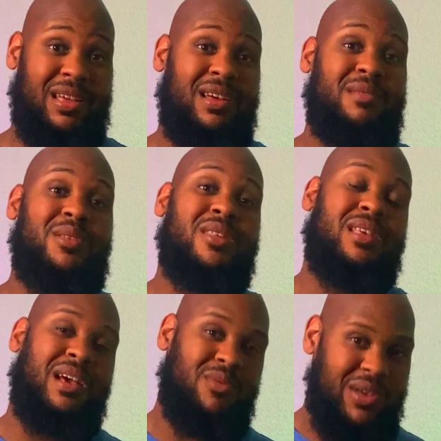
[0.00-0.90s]
time. This
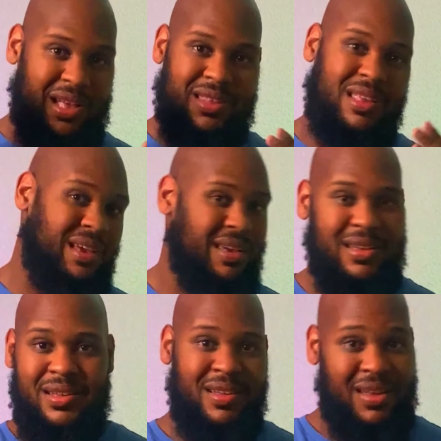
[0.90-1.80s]
time we gotta
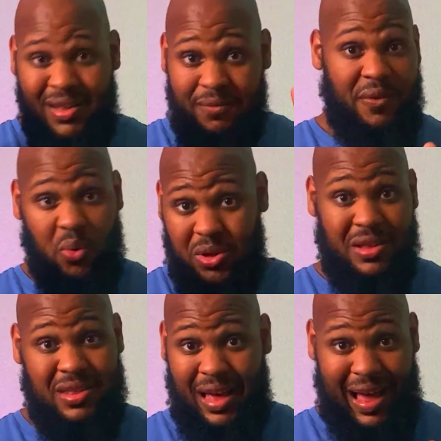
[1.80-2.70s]
stay
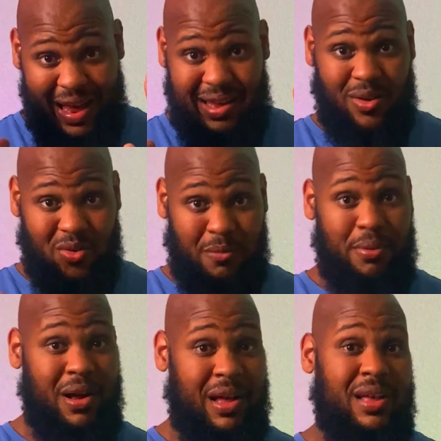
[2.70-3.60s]
focused, eye on the
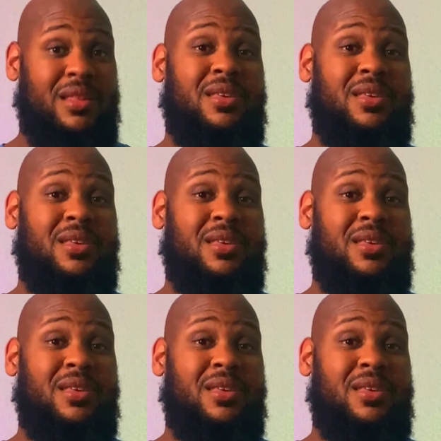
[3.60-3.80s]
prize.